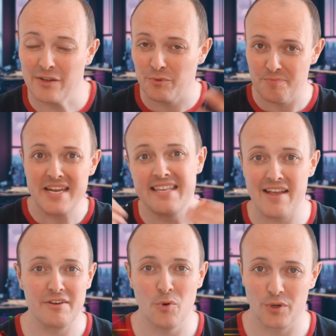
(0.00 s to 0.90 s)
with me,
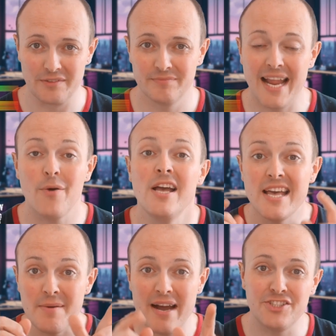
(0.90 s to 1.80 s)
David Morgan. Now,
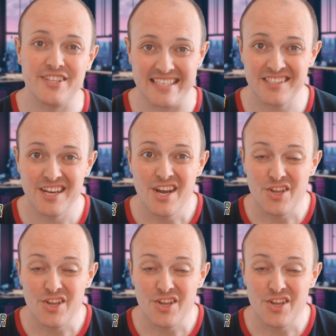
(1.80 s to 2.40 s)
imagine this.